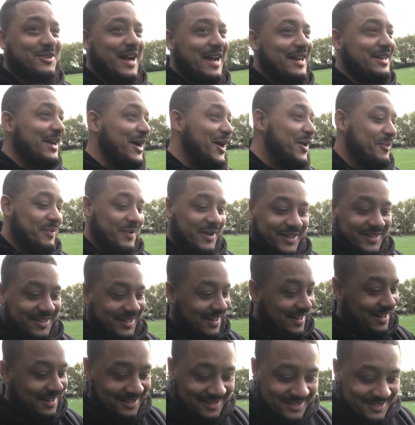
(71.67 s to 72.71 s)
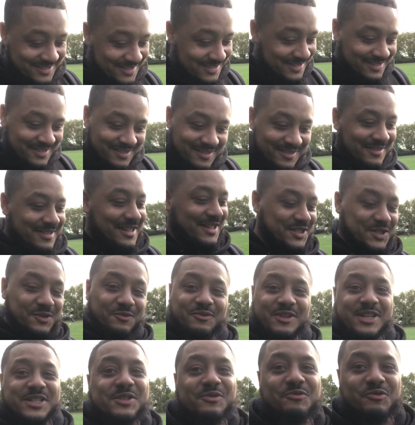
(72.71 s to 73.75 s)
right now, blood. Like, it's a
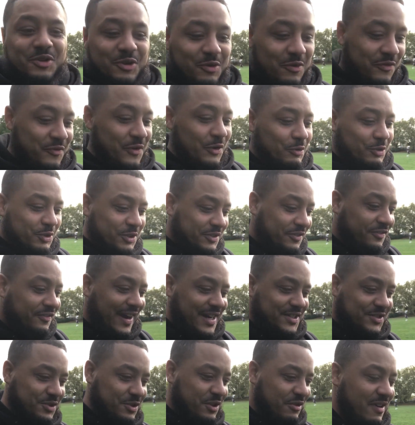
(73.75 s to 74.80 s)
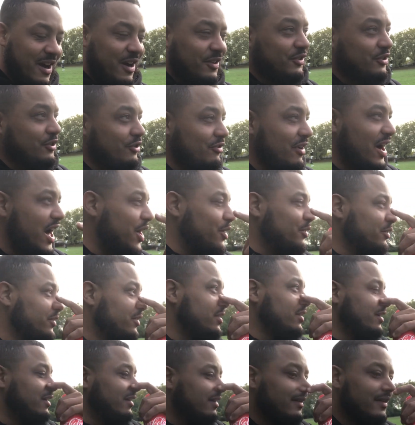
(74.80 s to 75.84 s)
there's a real feel good factor around the
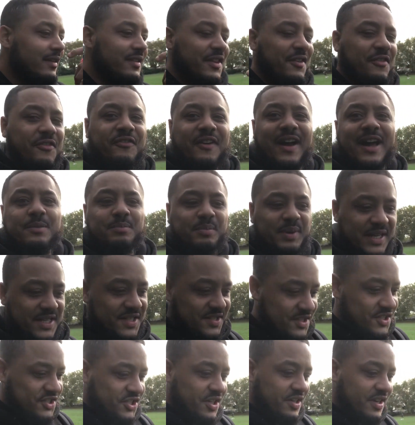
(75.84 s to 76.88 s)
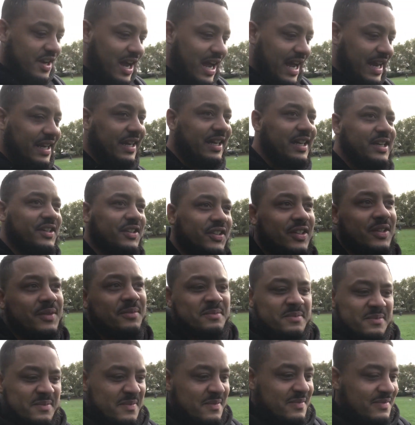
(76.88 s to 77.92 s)
ground. The fan base is united.
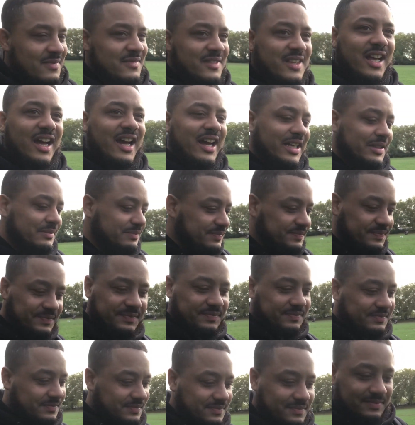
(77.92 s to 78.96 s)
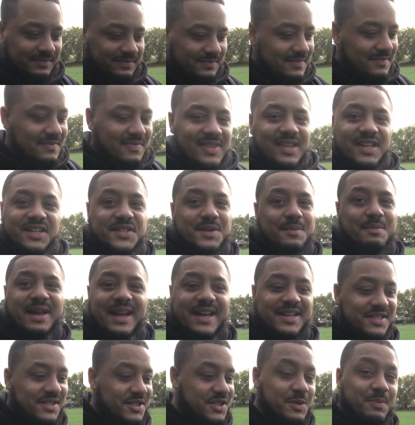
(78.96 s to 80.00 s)
Like, it's
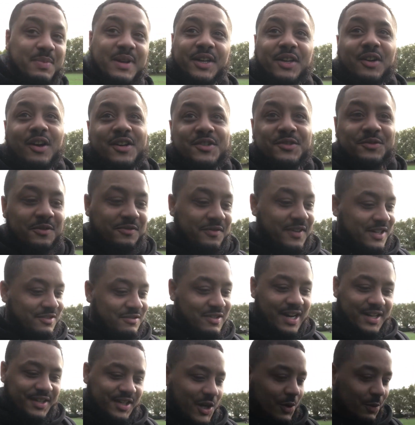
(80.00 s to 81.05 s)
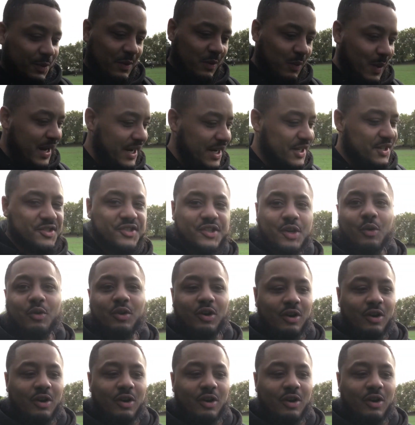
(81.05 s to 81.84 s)
amazing to be an Arsenal fan right now. We've waited so